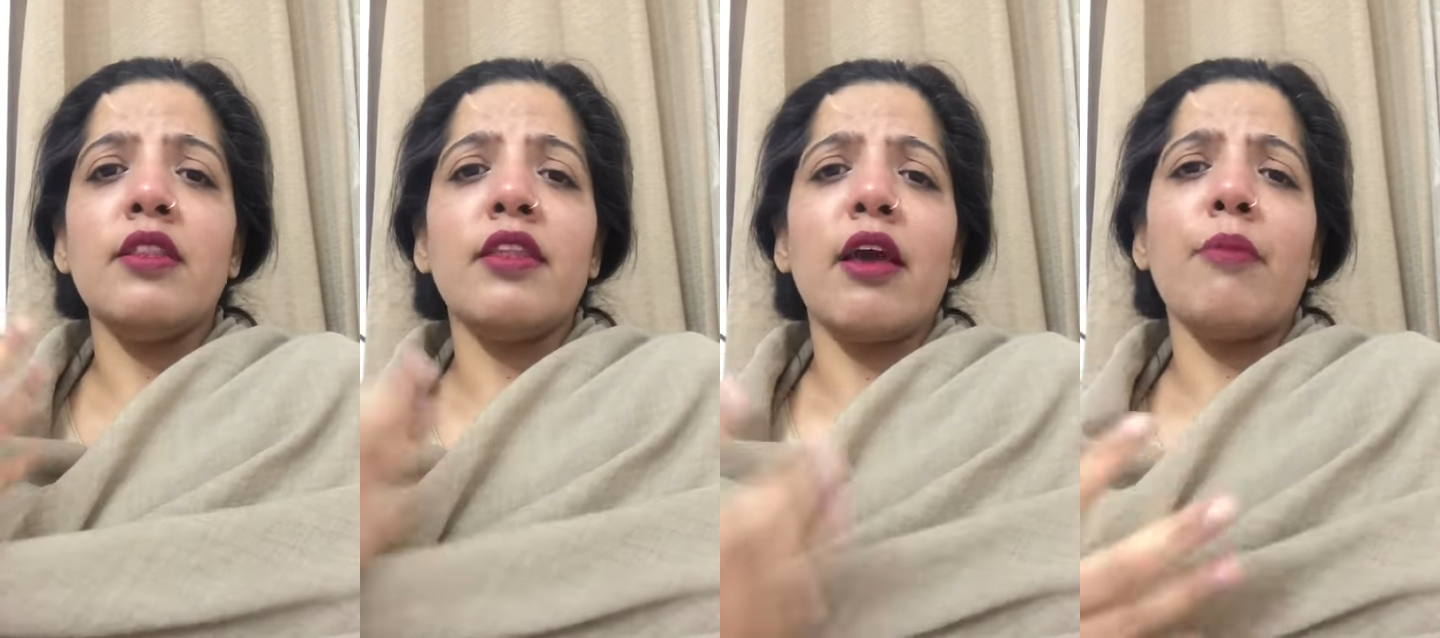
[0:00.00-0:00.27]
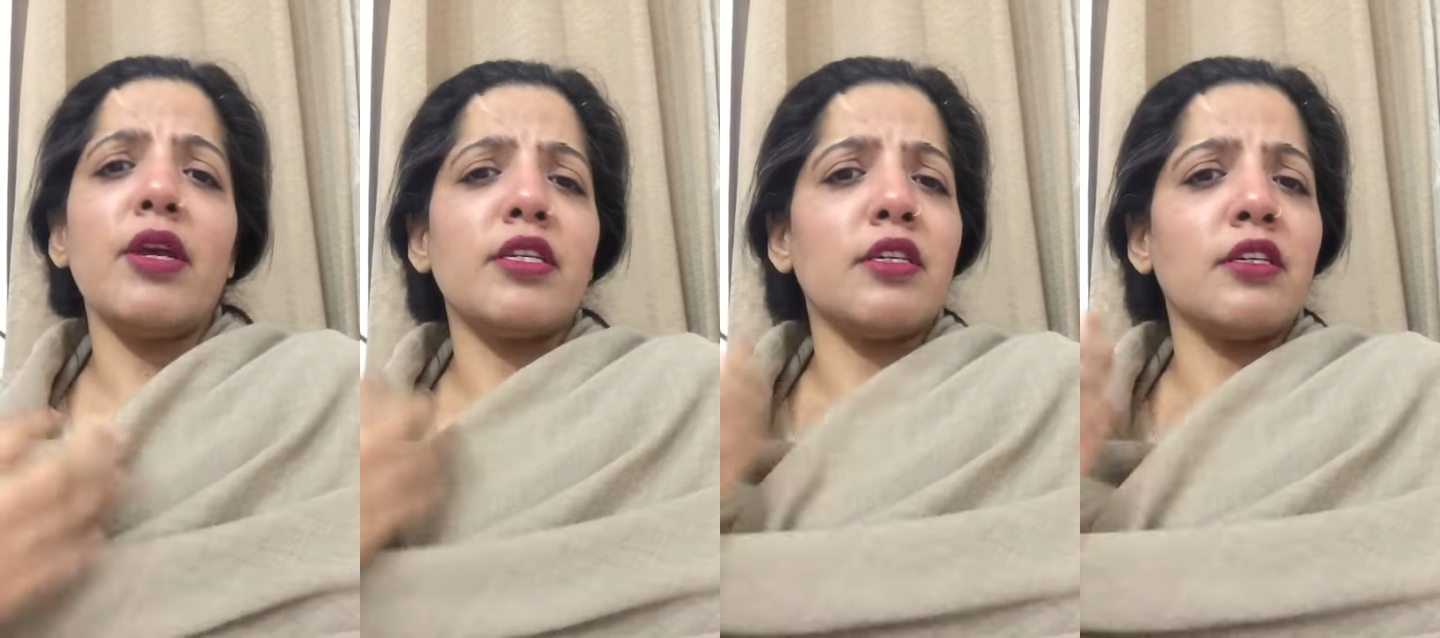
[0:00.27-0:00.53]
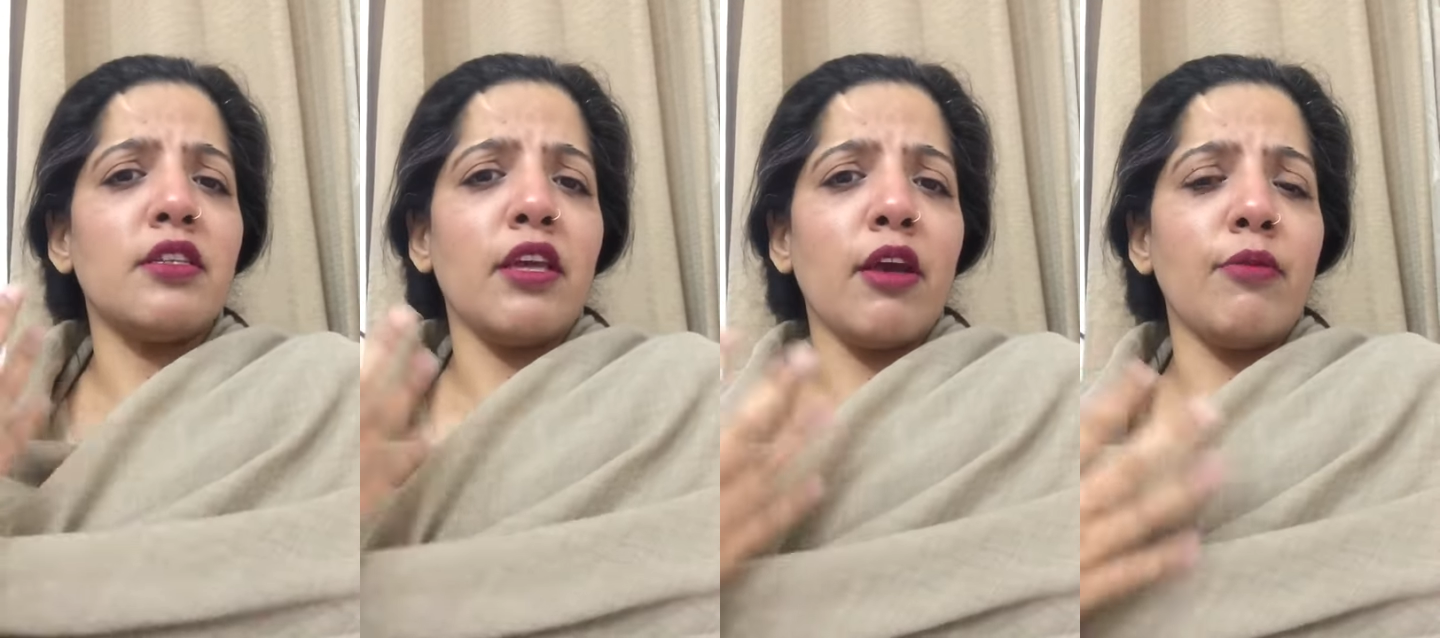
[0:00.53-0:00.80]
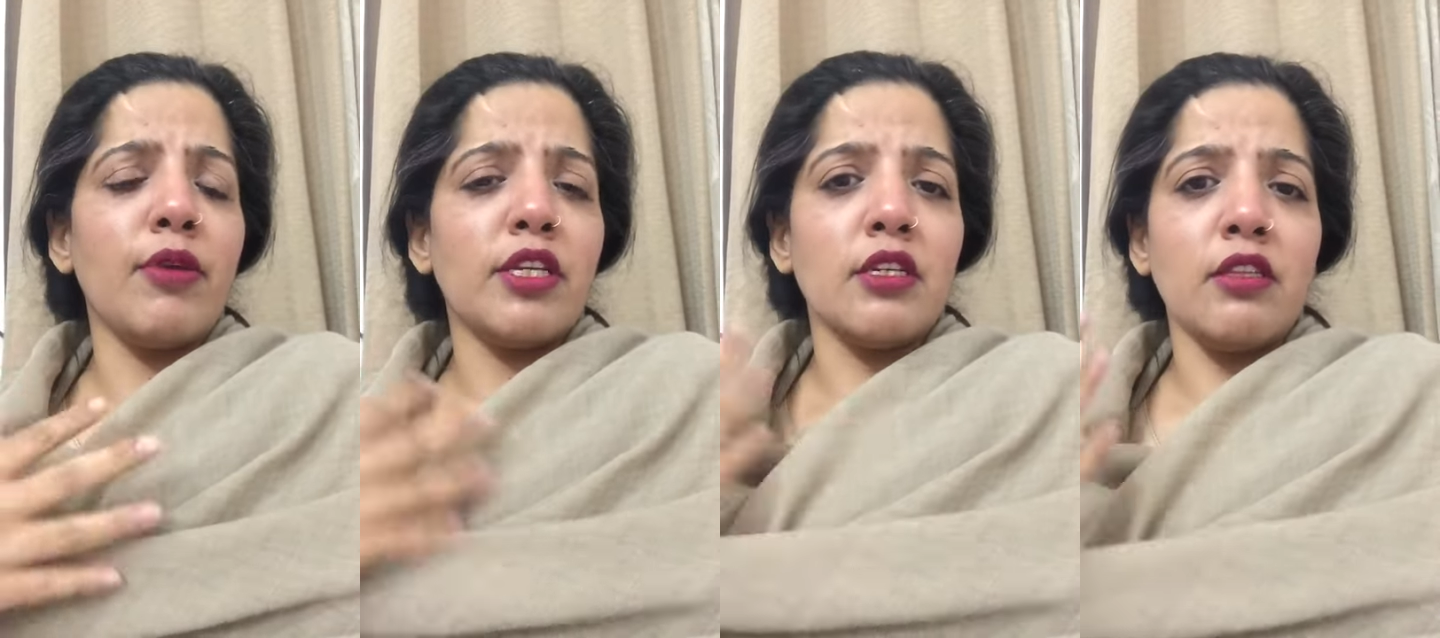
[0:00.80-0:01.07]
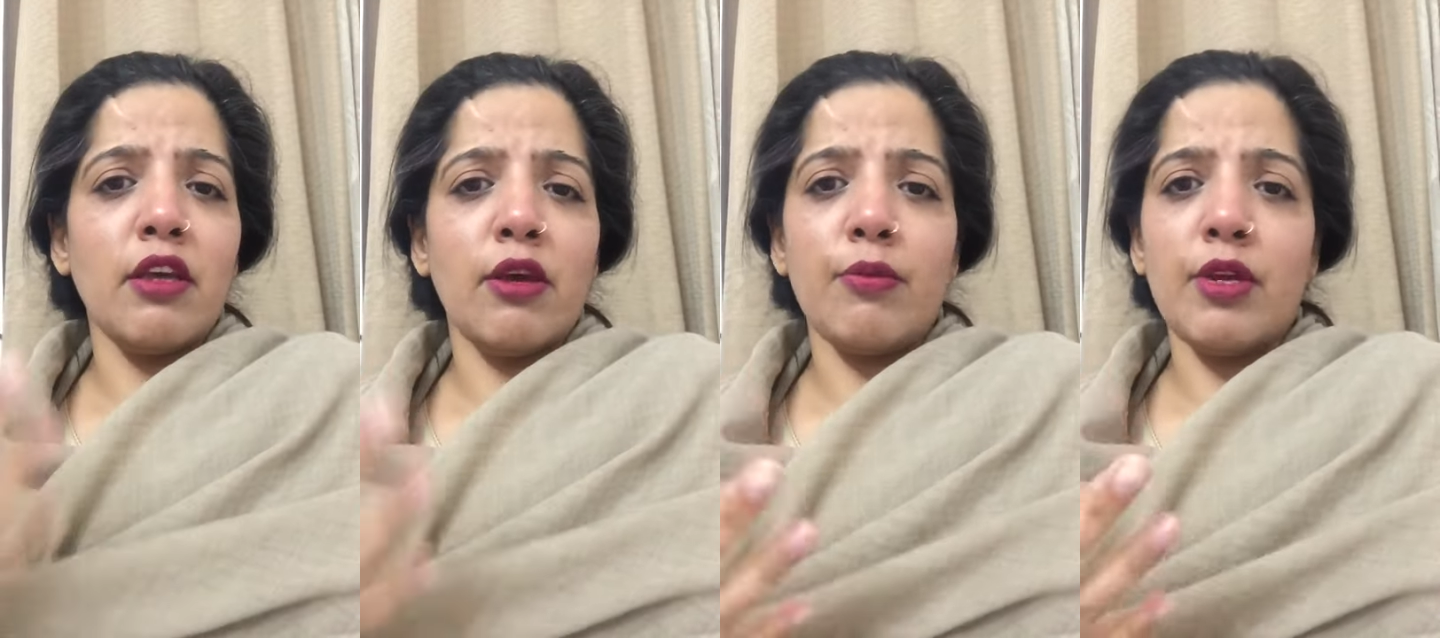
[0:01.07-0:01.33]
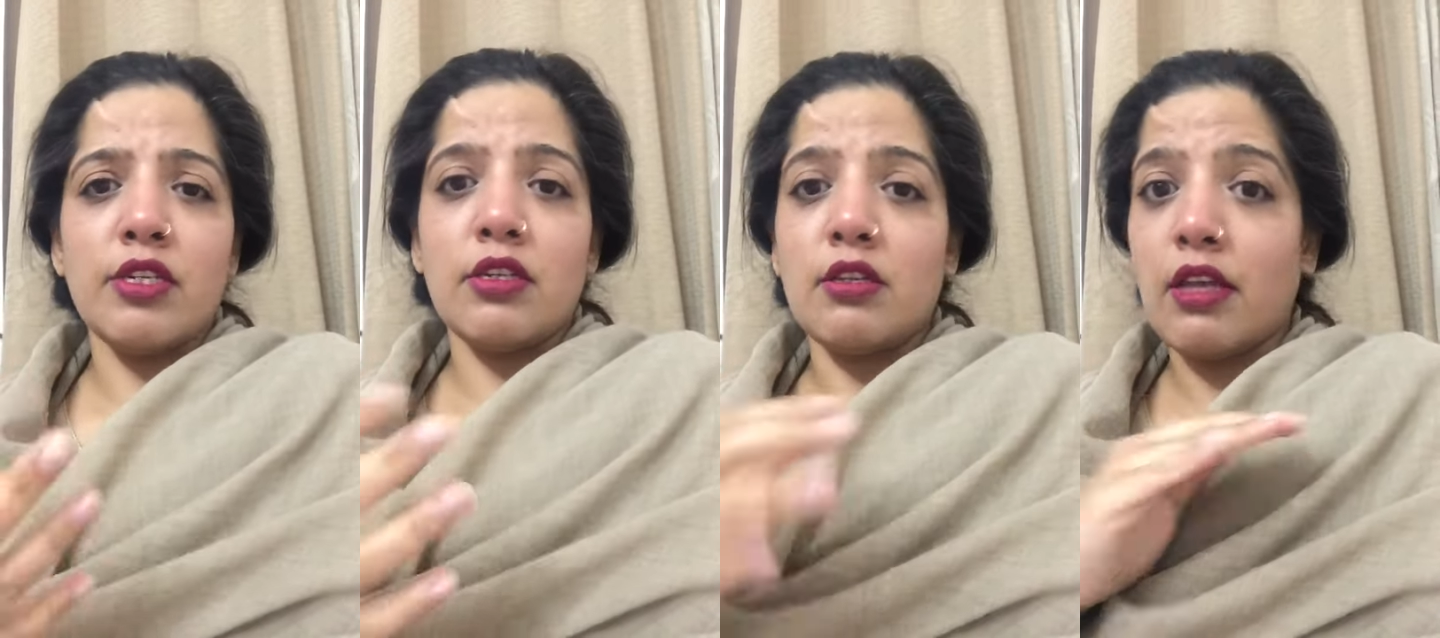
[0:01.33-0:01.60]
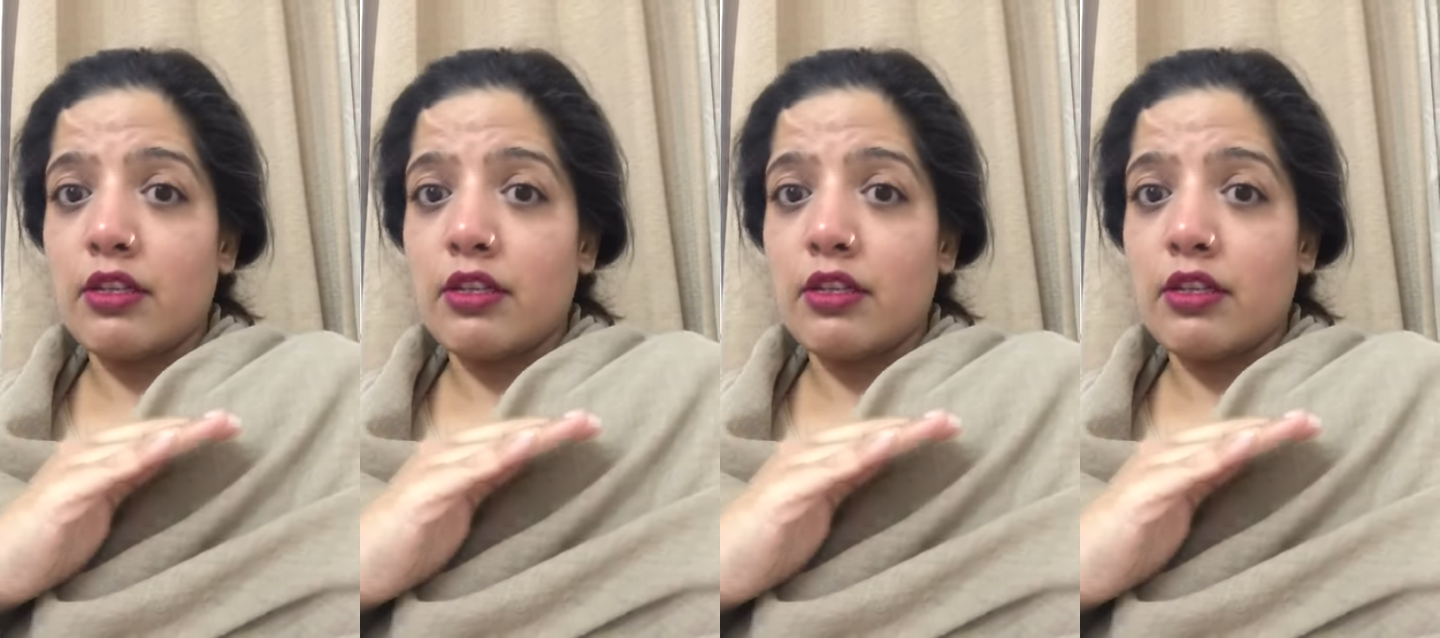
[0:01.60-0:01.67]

they are better.